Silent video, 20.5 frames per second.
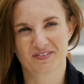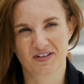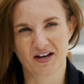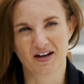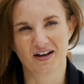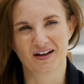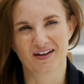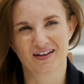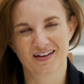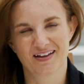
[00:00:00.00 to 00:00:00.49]

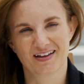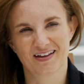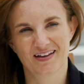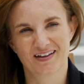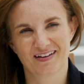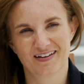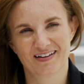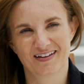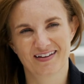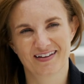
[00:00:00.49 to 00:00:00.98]
Yeah,
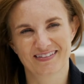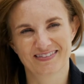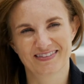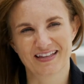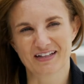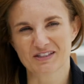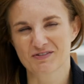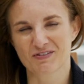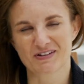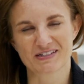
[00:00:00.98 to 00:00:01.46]

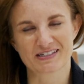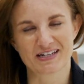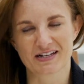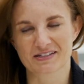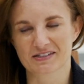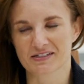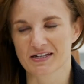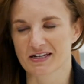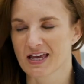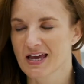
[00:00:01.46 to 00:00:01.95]
that's
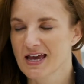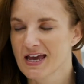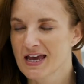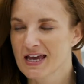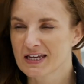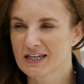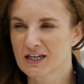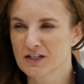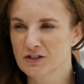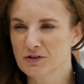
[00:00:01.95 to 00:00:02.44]
fantastic.
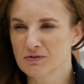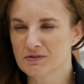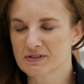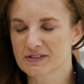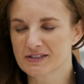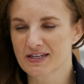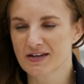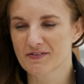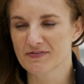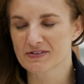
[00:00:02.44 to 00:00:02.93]
Can you
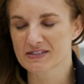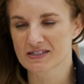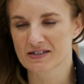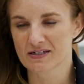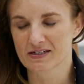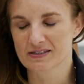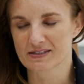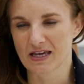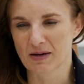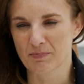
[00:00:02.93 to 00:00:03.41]
give us an
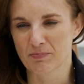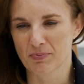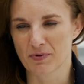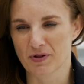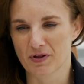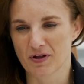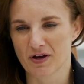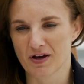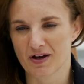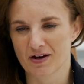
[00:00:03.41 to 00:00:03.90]

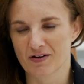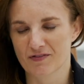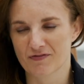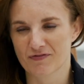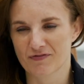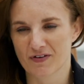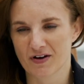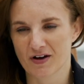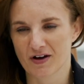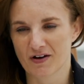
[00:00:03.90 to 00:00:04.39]
example of
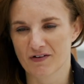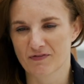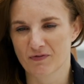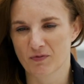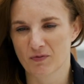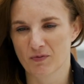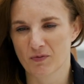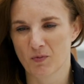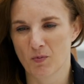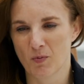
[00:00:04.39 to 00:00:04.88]

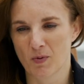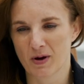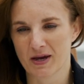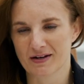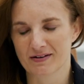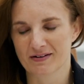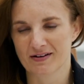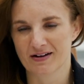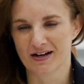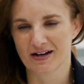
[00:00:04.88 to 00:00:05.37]

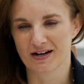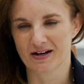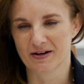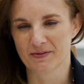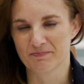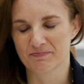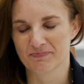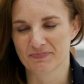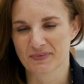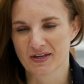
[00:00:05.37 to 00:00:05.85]
when
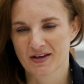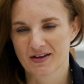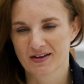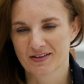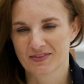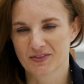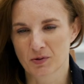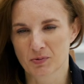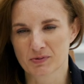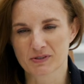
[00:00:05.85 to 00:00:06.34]

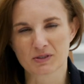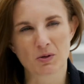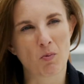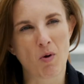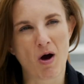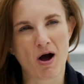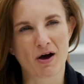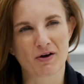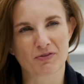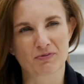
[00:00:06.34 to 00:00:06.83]
there was a
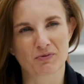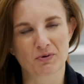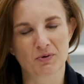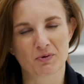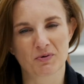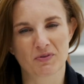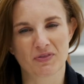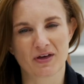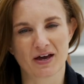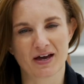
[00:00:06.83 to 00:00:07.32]

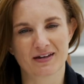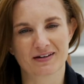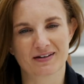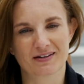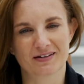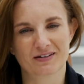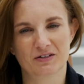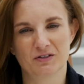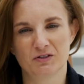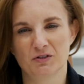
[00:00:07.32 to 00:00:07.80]
walkthrough that
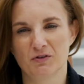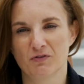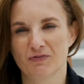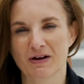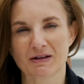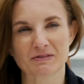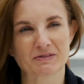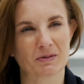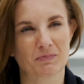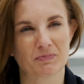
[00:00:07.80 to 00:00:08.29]
you
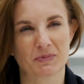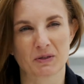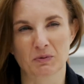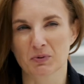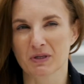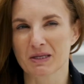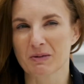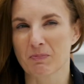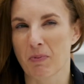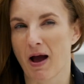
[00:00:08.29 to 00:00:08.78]
found something
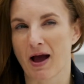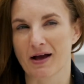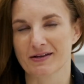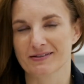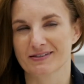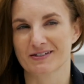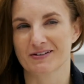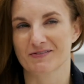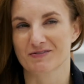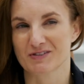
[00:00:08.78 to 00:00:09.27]
really
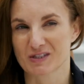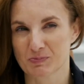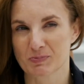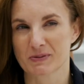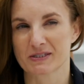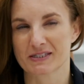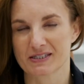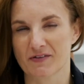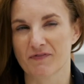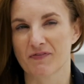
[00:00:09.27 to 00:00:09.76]
positive,
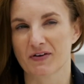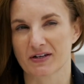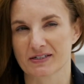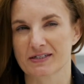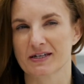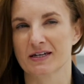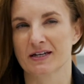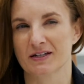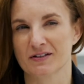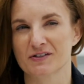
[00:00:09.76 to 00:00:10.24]
specific
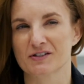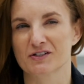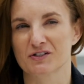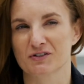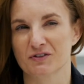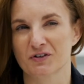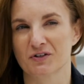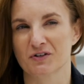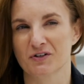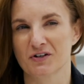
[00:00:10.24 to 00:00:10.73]
to English
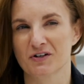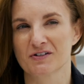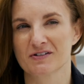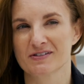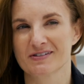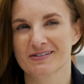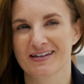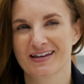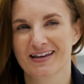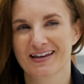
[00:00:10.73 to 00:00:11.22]

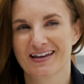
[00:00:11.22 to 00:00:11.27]
learners,